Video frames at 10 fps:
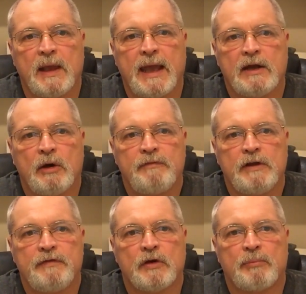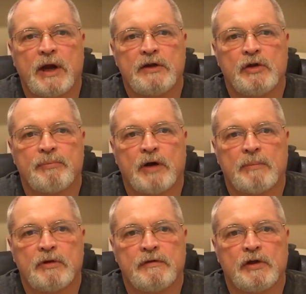And hopefully, if you're a brand new
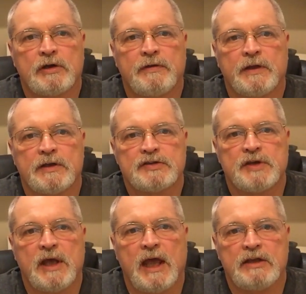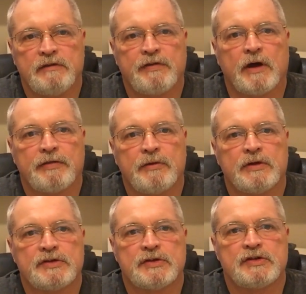prepper, you've looked at this and you've thought through
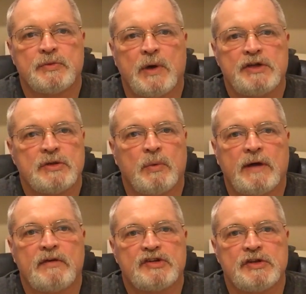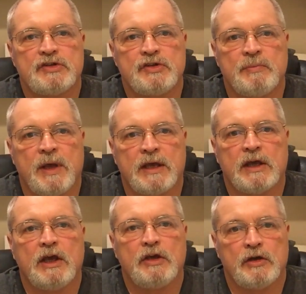this situation. Whatever decision you make,
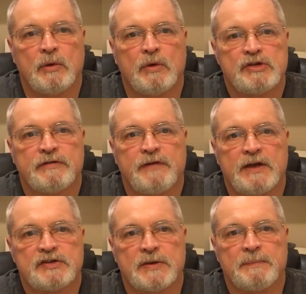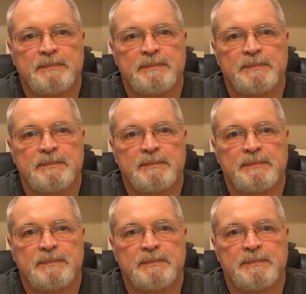you know what you're facing.